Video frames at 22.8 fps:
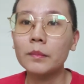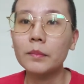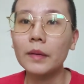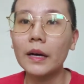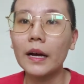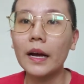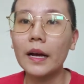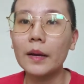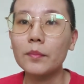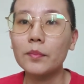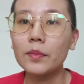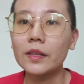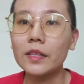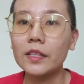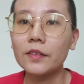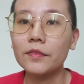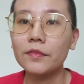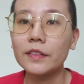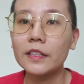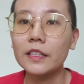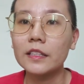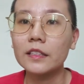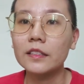but I
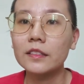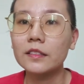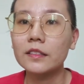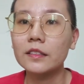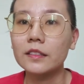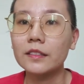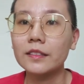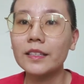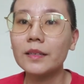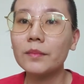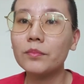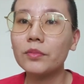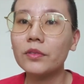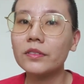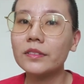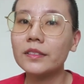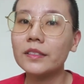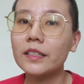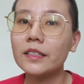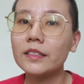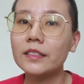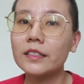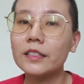believe it's the same
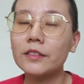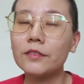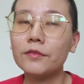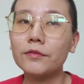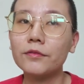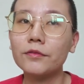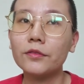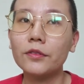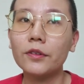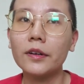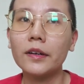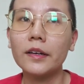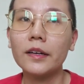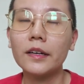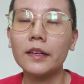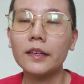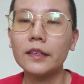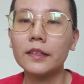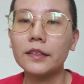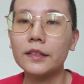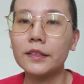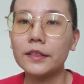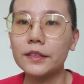process if you
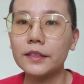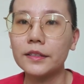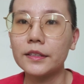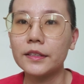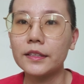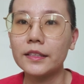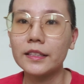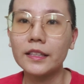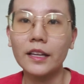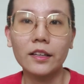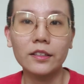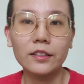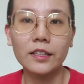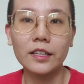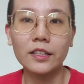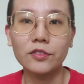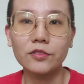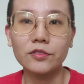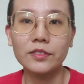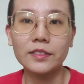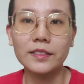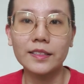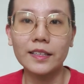are in other
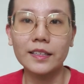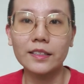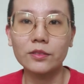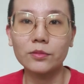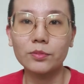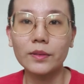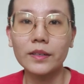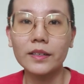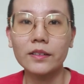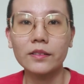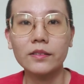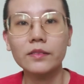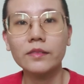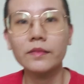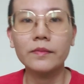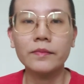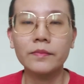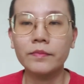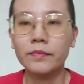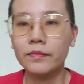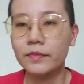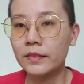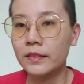countries as well.
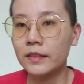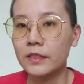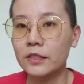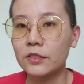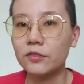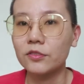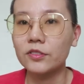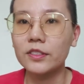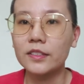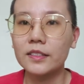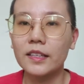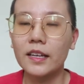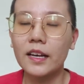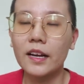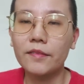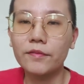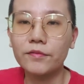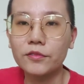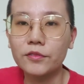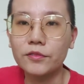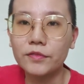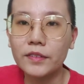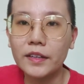You just
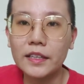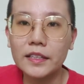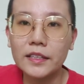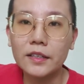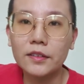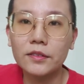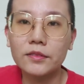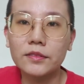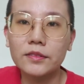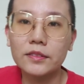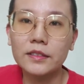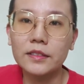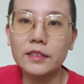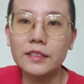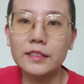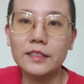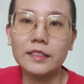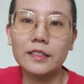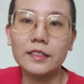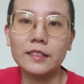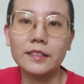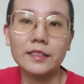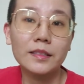have to find out, is
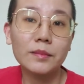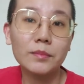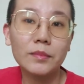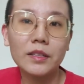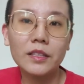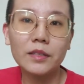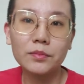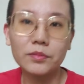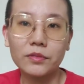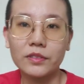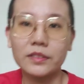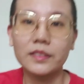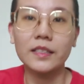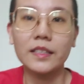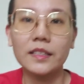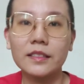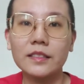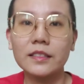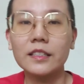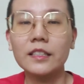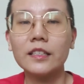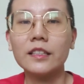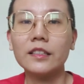it the similar
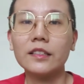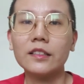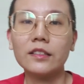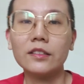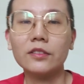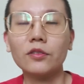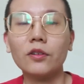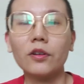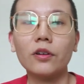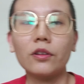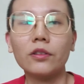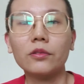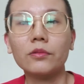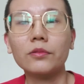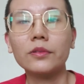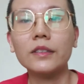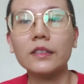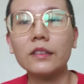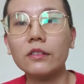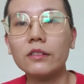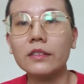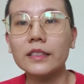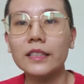process in your
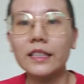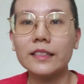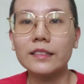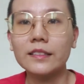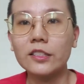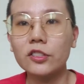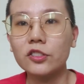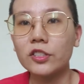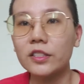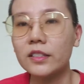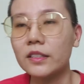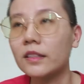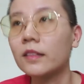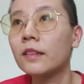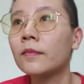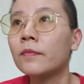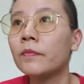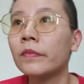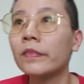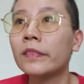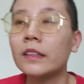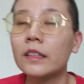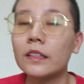local organization?
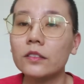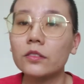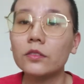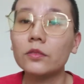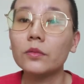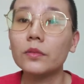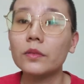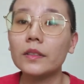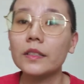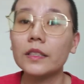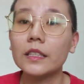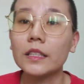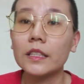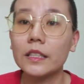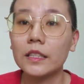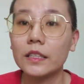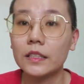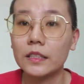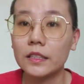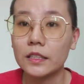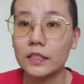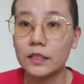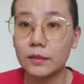So
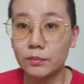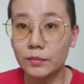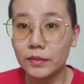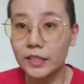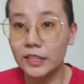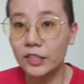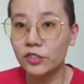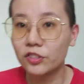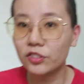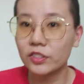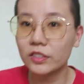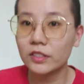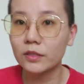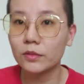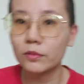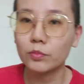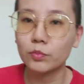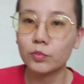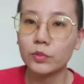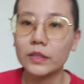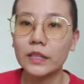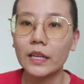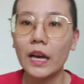in Malaysia,
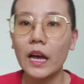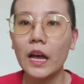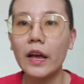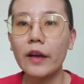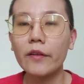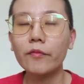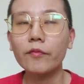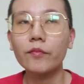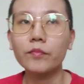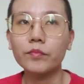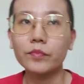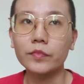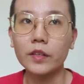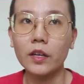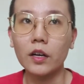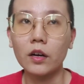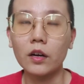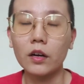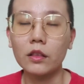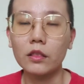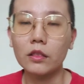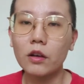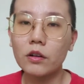we have
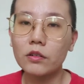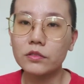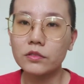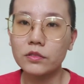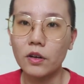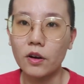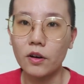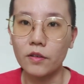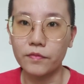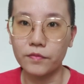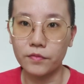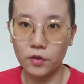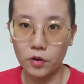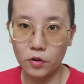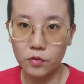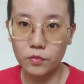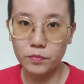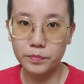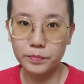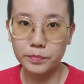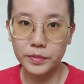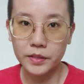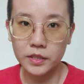Locks of
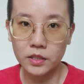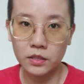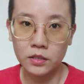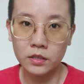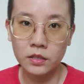Hope,